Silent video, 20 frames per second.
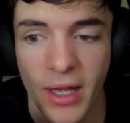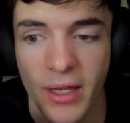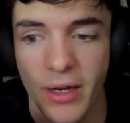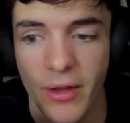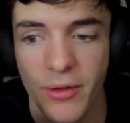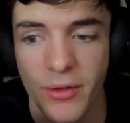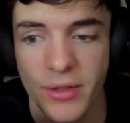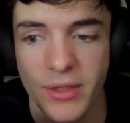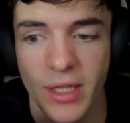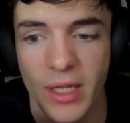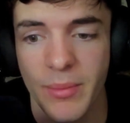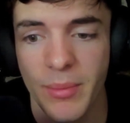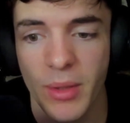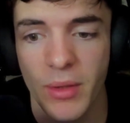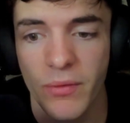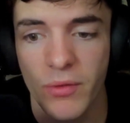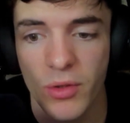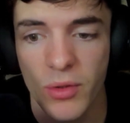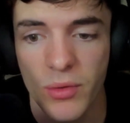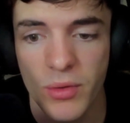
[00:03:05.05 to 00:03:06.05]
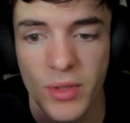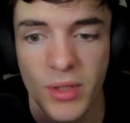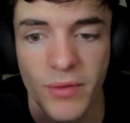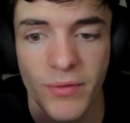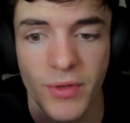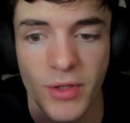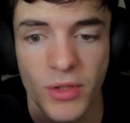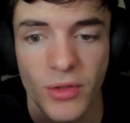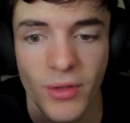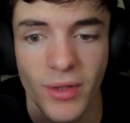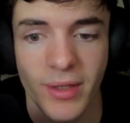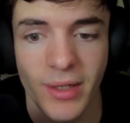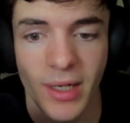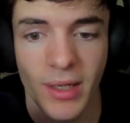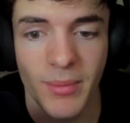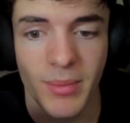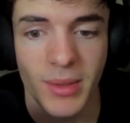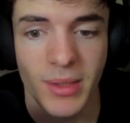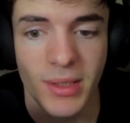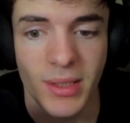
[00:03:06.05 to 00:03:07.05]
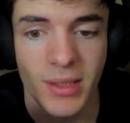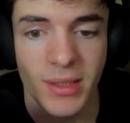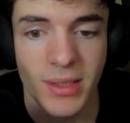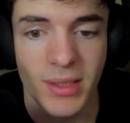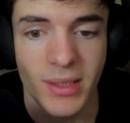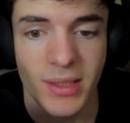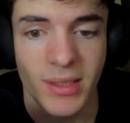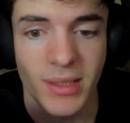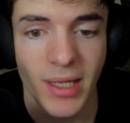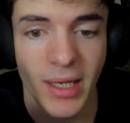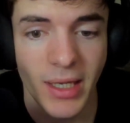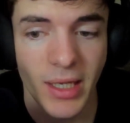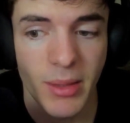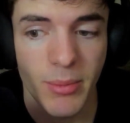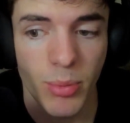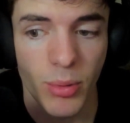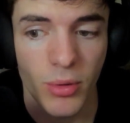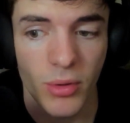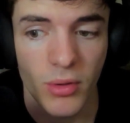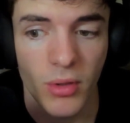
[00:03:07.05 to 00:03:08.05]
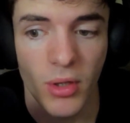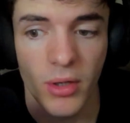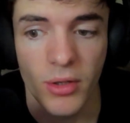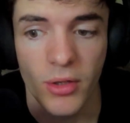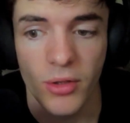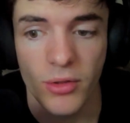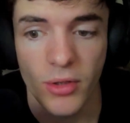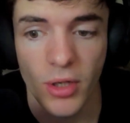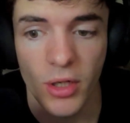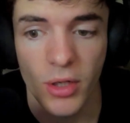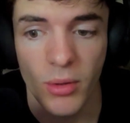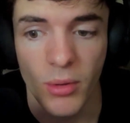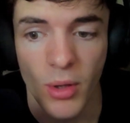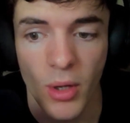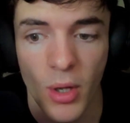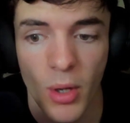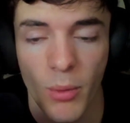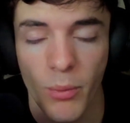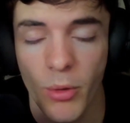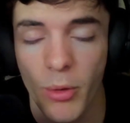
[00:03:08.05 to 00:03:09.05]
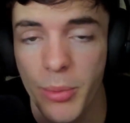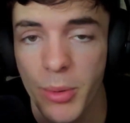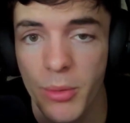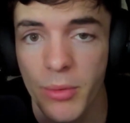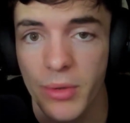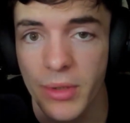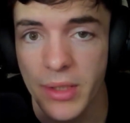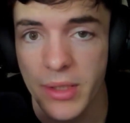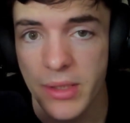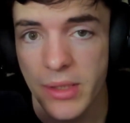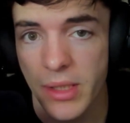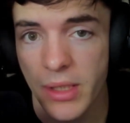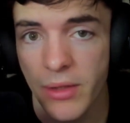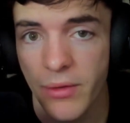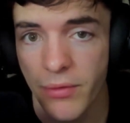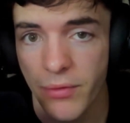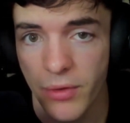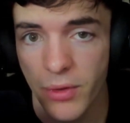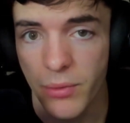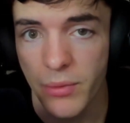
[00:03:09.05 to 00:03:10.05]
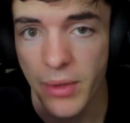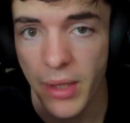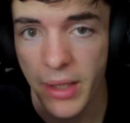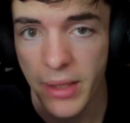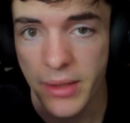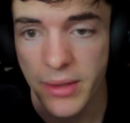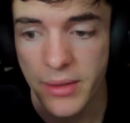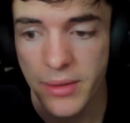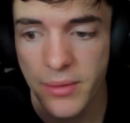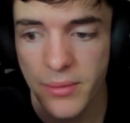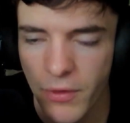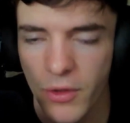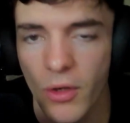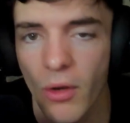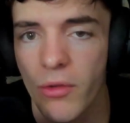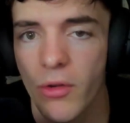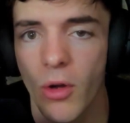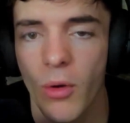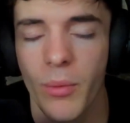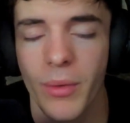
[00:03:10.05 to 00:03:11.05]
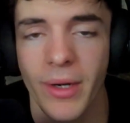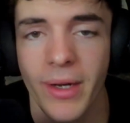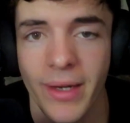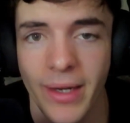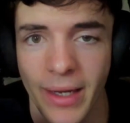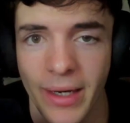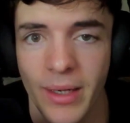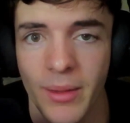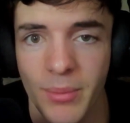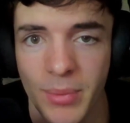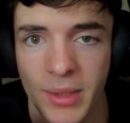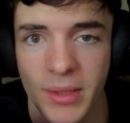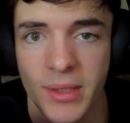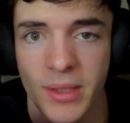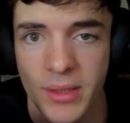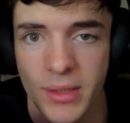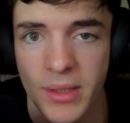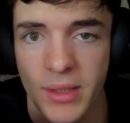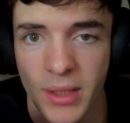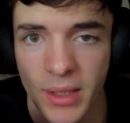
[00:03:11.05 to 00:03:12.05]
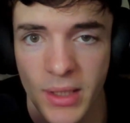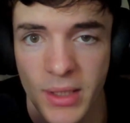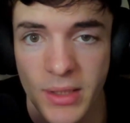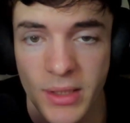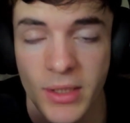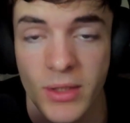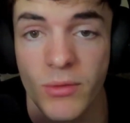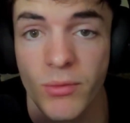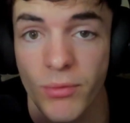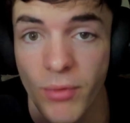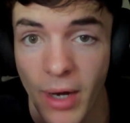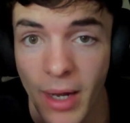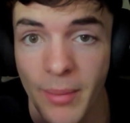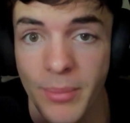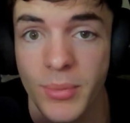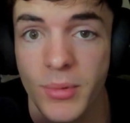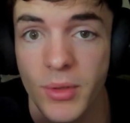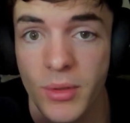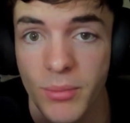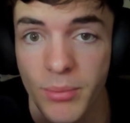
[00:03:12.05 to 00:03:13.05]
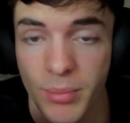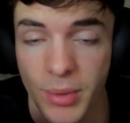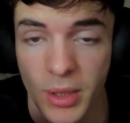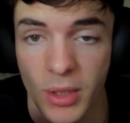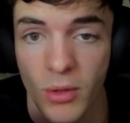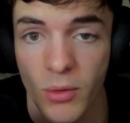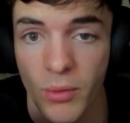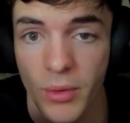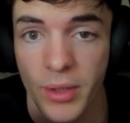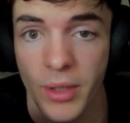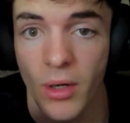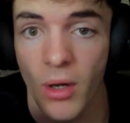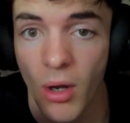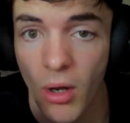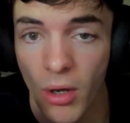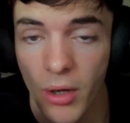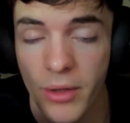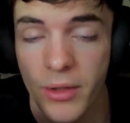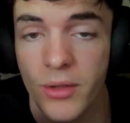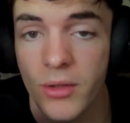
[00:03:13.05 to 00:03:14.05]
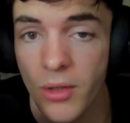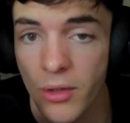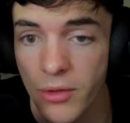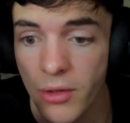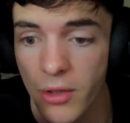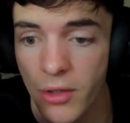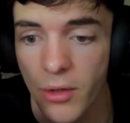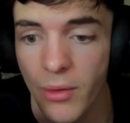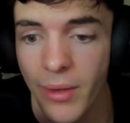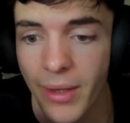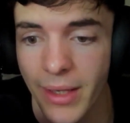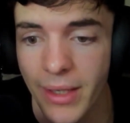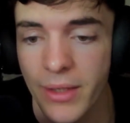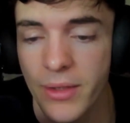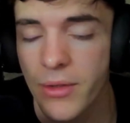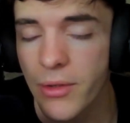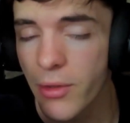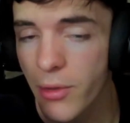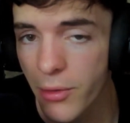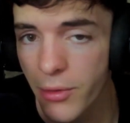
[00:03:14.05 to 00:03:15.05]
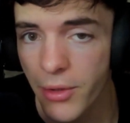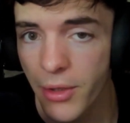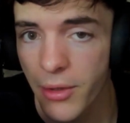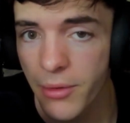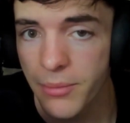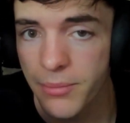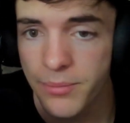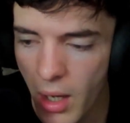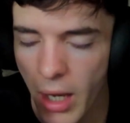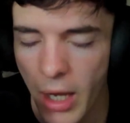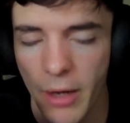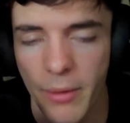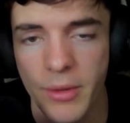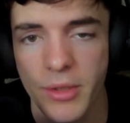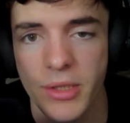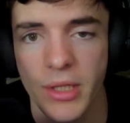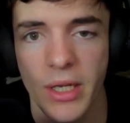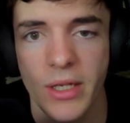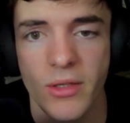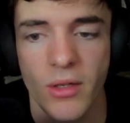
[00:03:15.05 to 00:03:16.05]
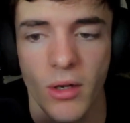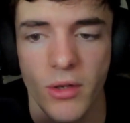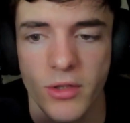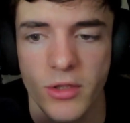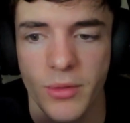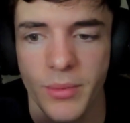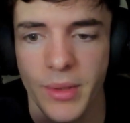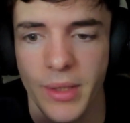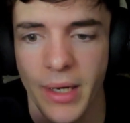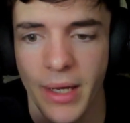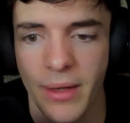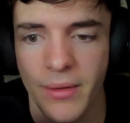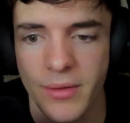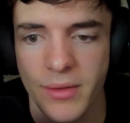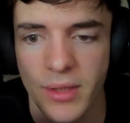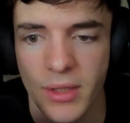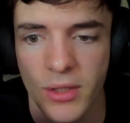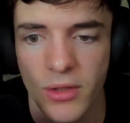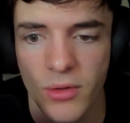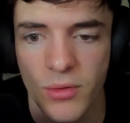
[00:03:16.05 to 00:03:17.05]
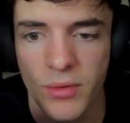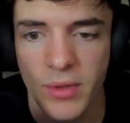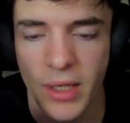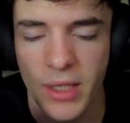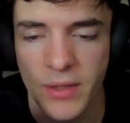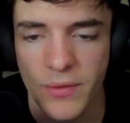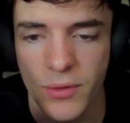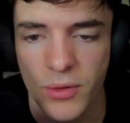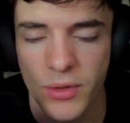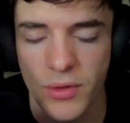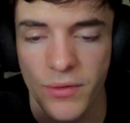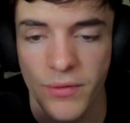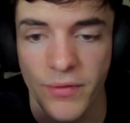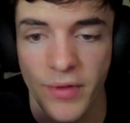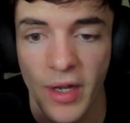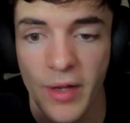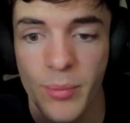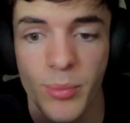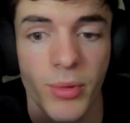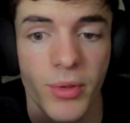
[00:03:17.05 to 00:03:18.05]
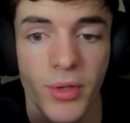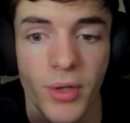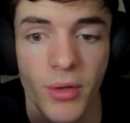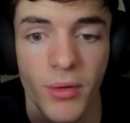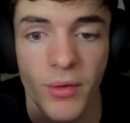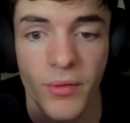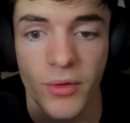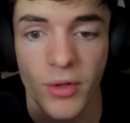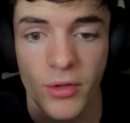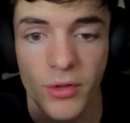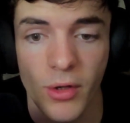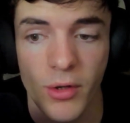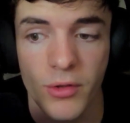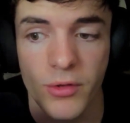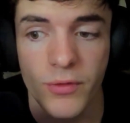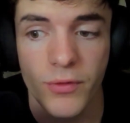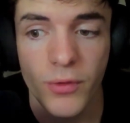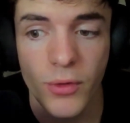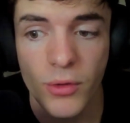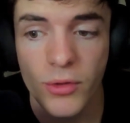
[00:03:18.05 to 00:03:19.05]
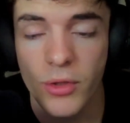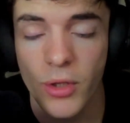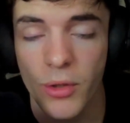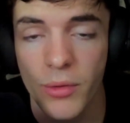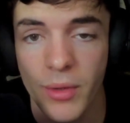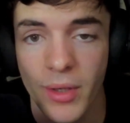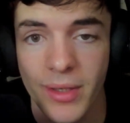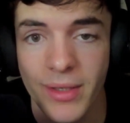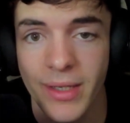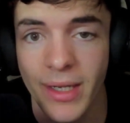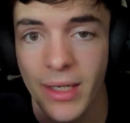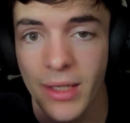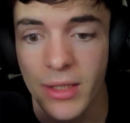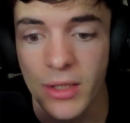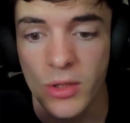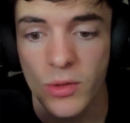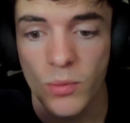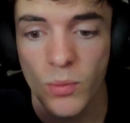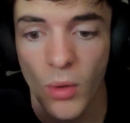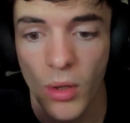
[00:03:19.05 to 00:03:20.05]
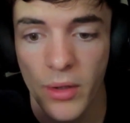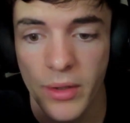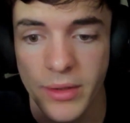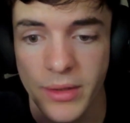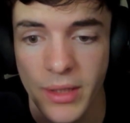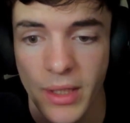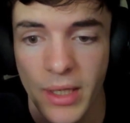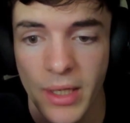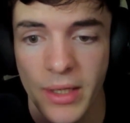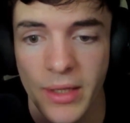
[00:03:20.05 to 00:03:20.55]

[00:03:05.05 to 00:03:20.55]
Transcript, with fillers: Another exciting bit of news, the official Aneta BTC staking portal on Cardano will be released in a few days. If you don't know what Aneta BTC is, it's wrapped Bitcoin on Cardano and Ergo. IOHK has also announced the new test version 5.0 of Cardano's full node Daedalus wallet.